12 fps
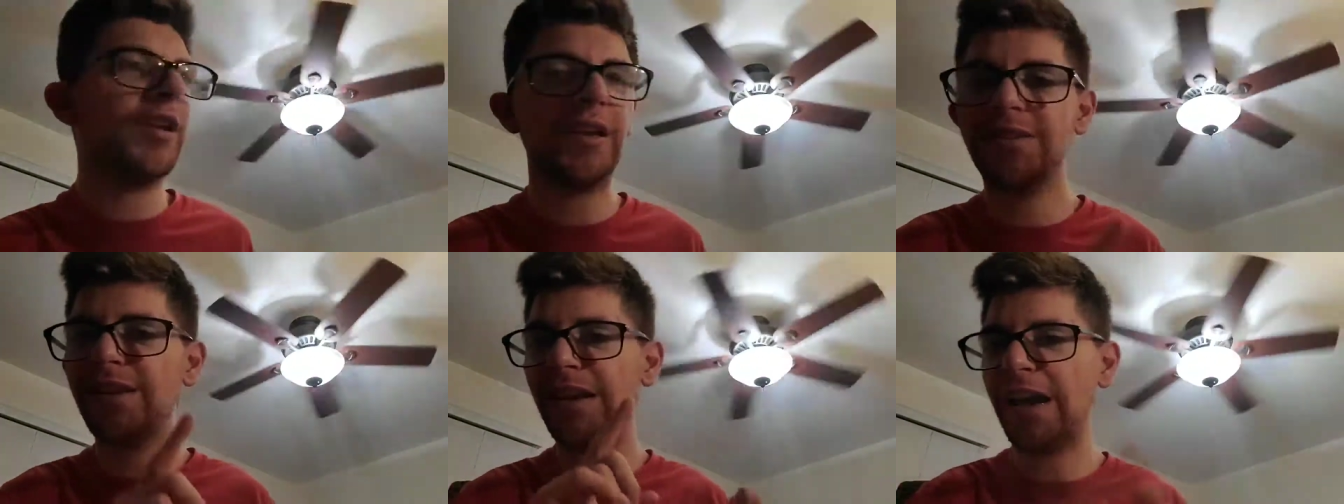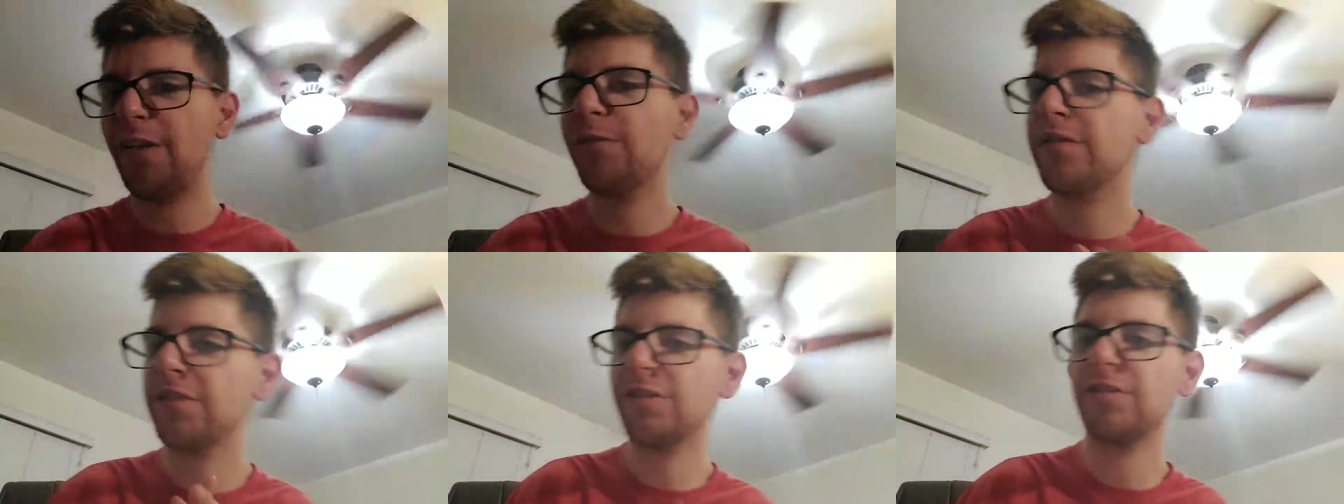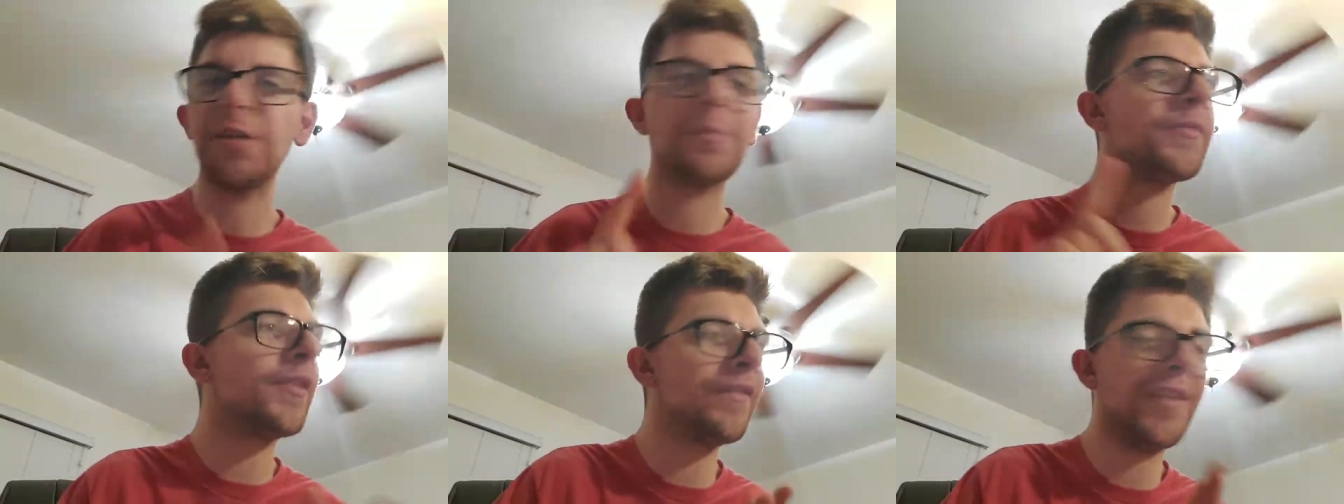You got the guy with the
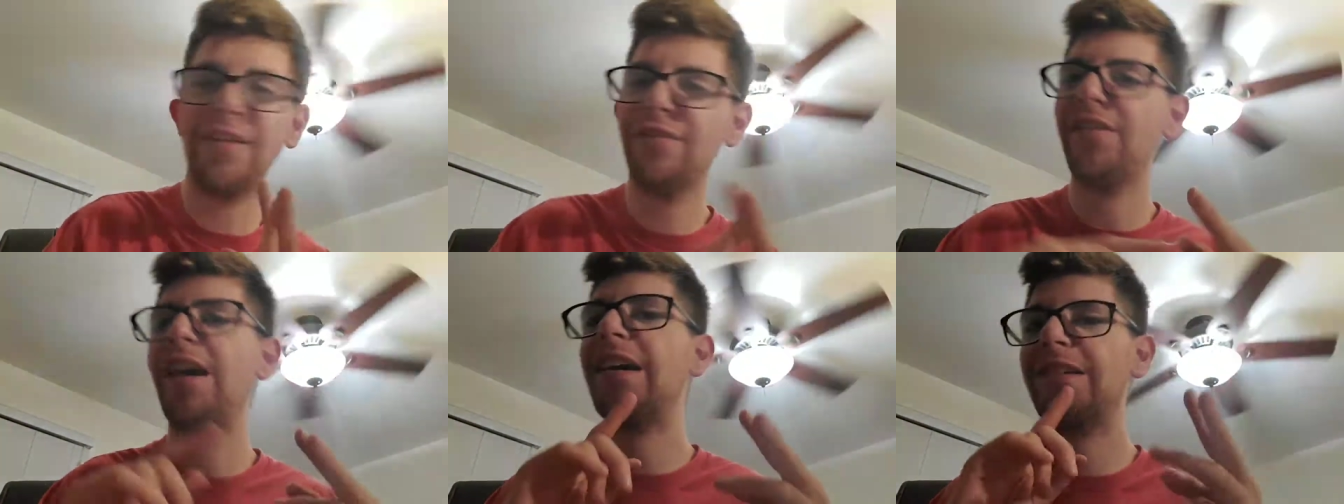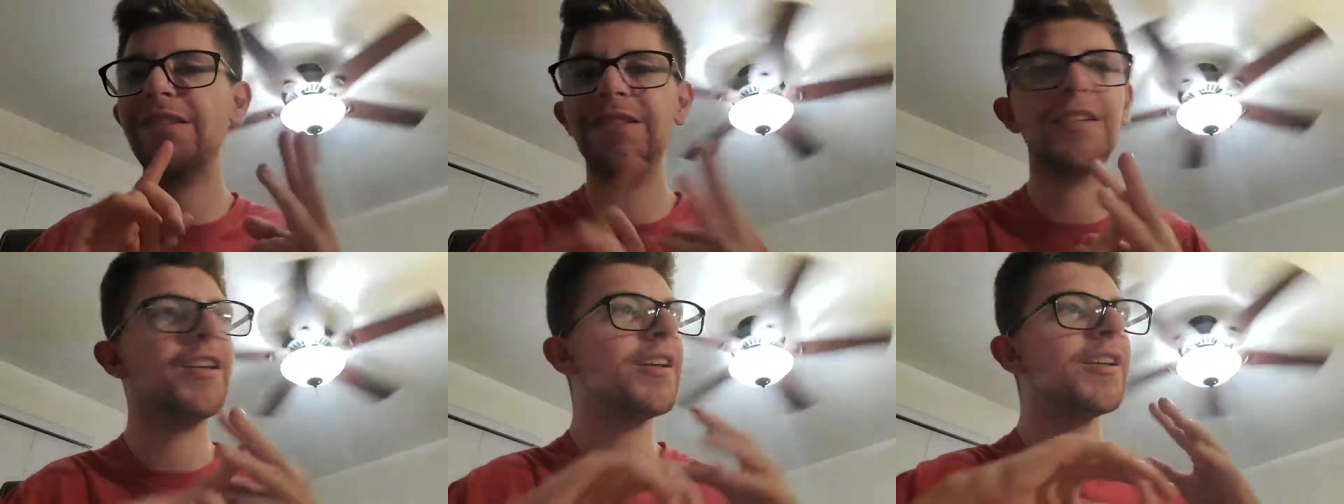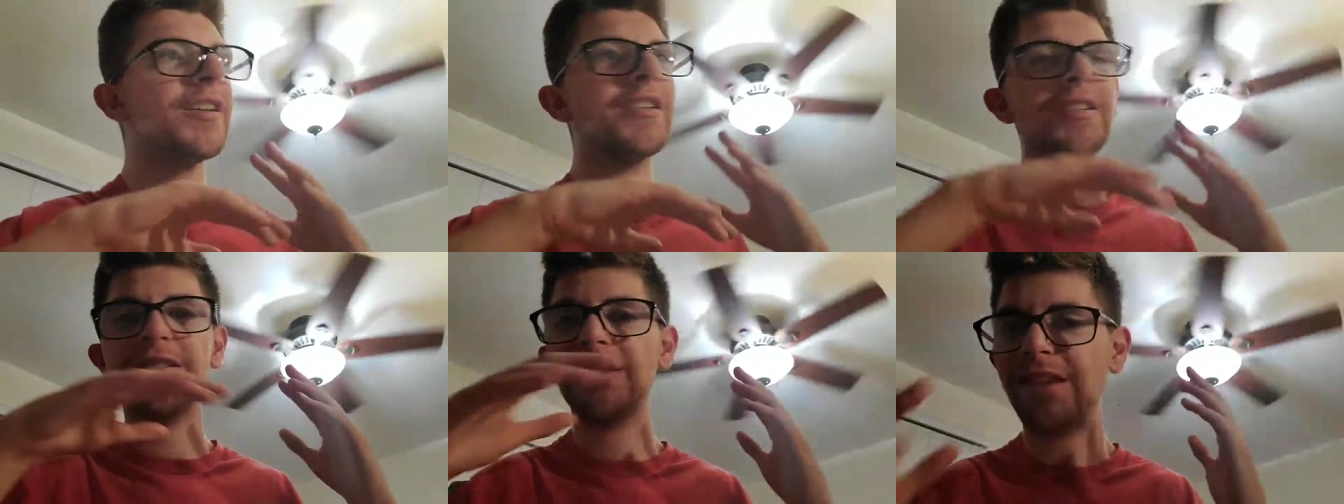script of the effects
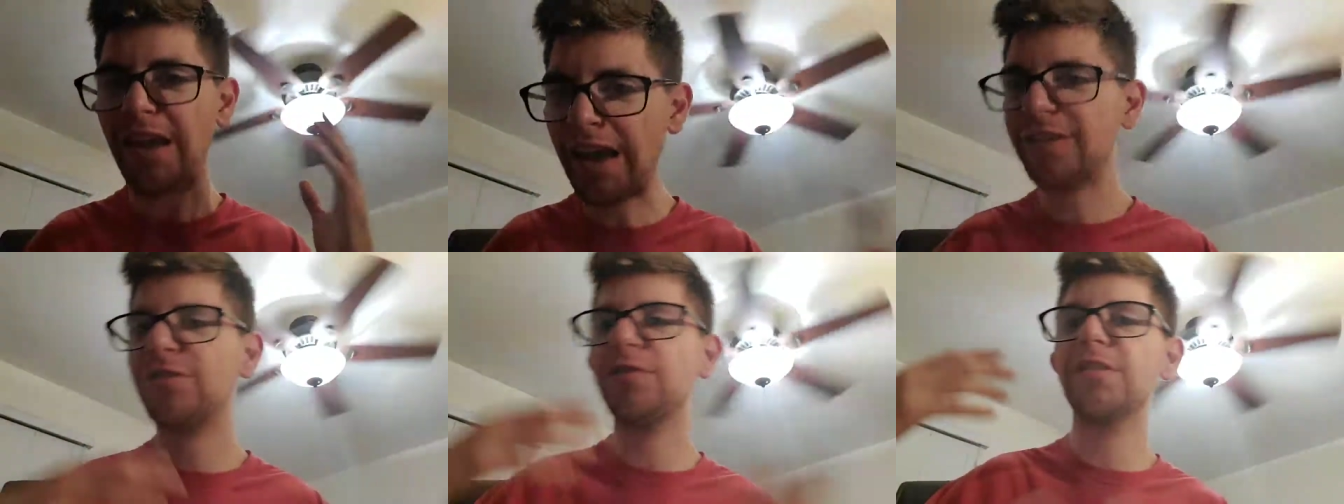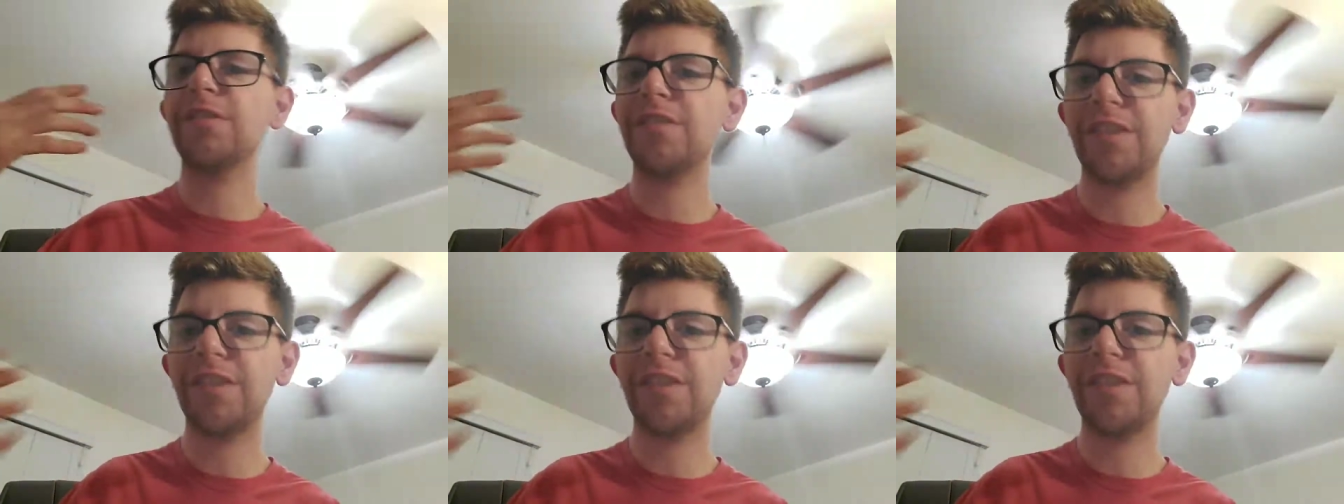the actors,